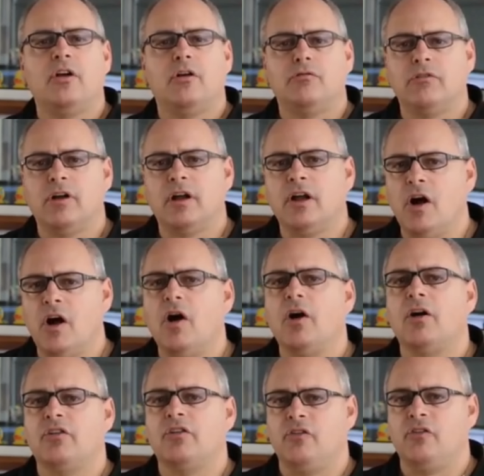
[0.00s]

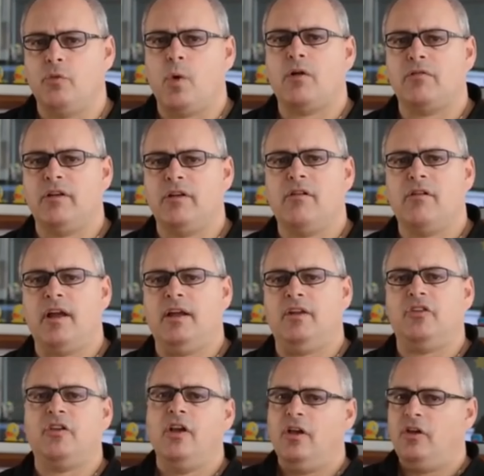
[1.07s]
regardless of what we raise.
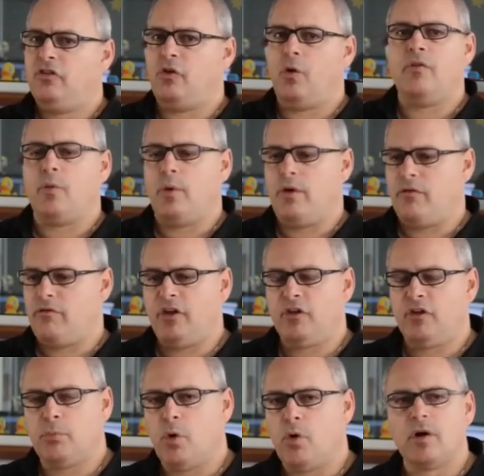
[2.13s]
So if we
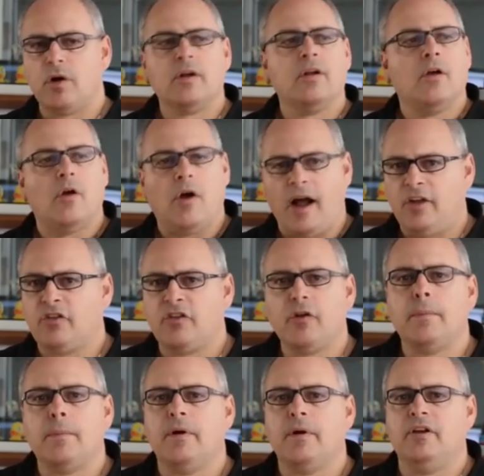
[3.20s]
raise more, I
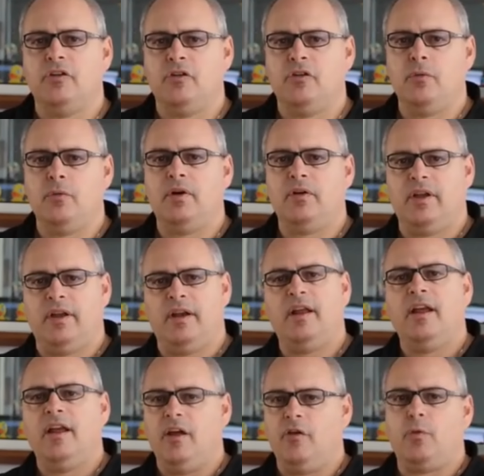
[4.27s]
still put in $2 million.
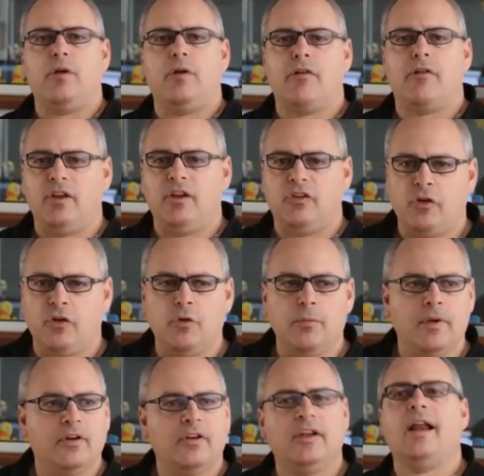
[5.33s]
If we raise $2
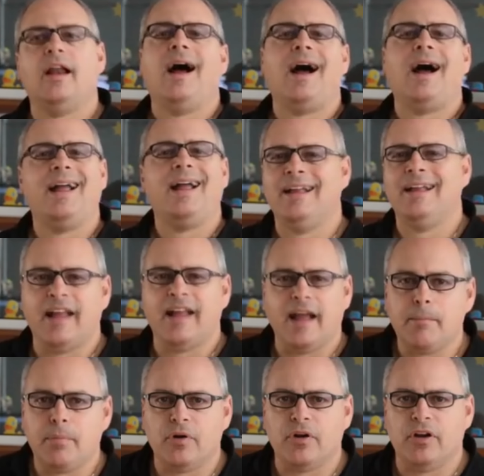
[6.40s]
million, I
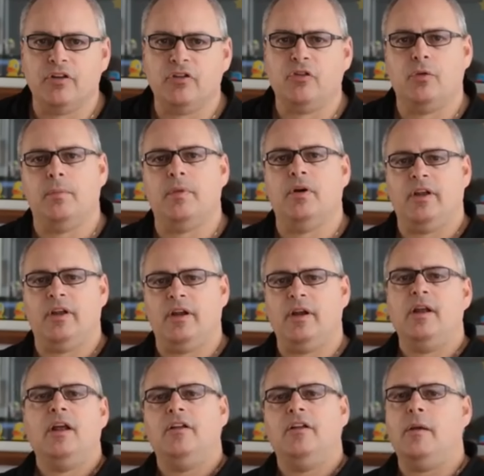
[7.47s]
again put in $2 million.
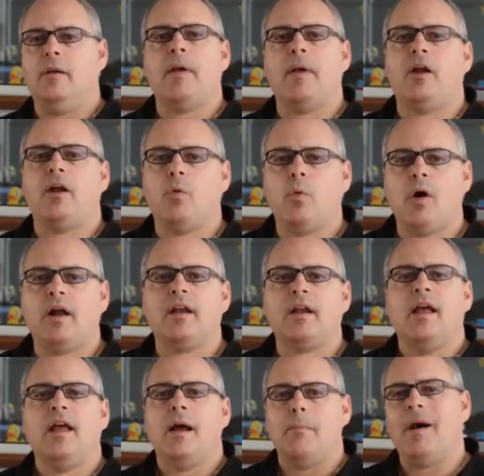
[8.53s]
No matter what,
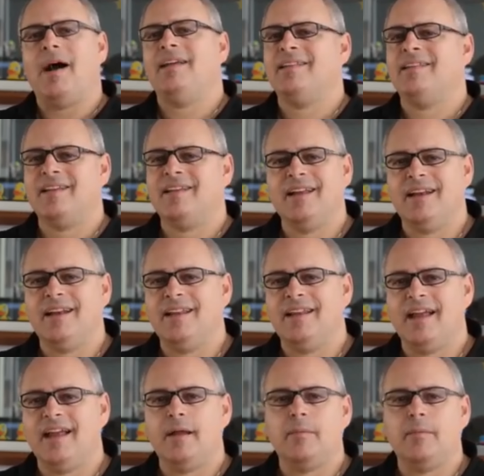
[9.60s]
my skin in the
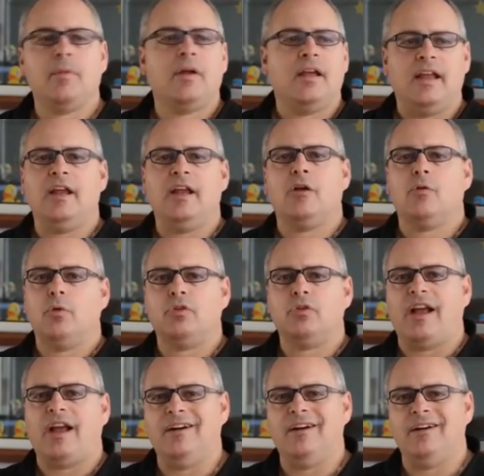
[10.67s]
game equals
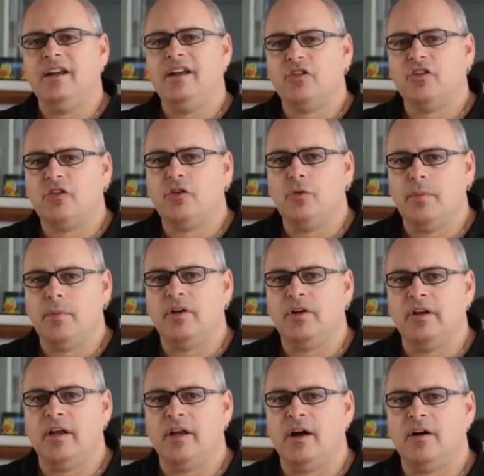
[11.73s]
at least $2 million.